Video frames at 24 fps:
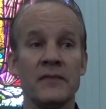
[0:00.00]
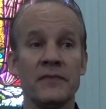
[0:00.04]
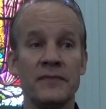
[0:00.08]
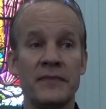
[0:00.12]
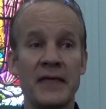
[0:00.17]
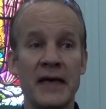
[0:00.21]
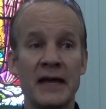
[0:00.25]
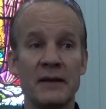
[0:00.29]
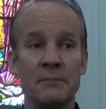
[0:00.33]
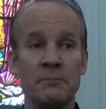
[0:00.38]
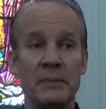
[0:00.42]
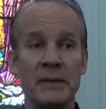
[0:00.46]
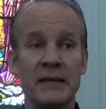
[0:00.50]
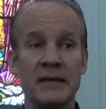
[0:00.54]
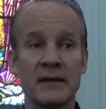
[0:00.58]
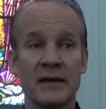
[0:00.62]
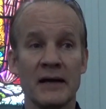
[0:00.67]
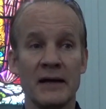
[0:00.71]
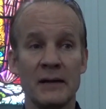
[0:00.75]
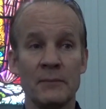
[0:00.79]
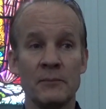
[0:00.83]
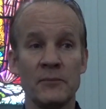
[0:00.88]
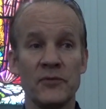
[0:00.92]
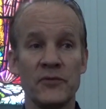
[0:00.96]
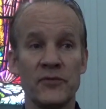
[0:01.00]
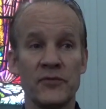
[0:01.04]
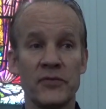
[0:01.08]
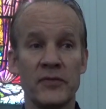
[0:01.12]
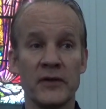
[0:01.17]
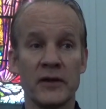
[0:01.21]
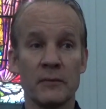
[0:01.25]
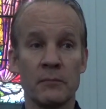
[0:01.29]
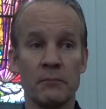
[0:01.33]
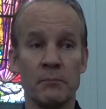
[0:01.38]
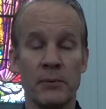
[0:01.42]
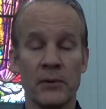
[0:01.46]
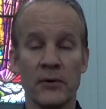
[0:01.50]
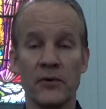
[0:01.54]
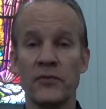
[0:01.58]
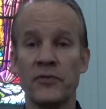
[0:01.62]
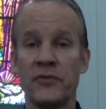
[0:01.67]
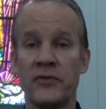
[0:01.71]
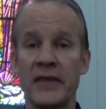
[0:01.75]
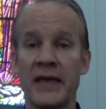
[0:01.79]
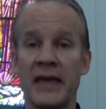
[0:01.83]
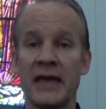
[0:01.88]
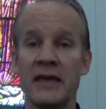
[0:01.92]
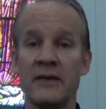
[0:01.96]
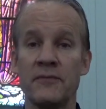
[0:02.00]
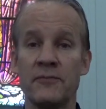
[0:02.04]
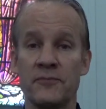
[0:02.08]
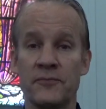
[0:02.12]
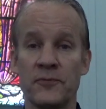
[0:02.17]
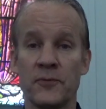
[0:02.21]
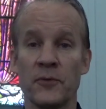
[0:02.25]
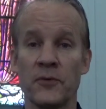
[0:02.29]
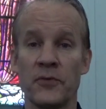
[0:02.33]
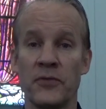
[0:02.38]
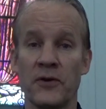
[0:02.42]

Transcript: that becomes their birthday for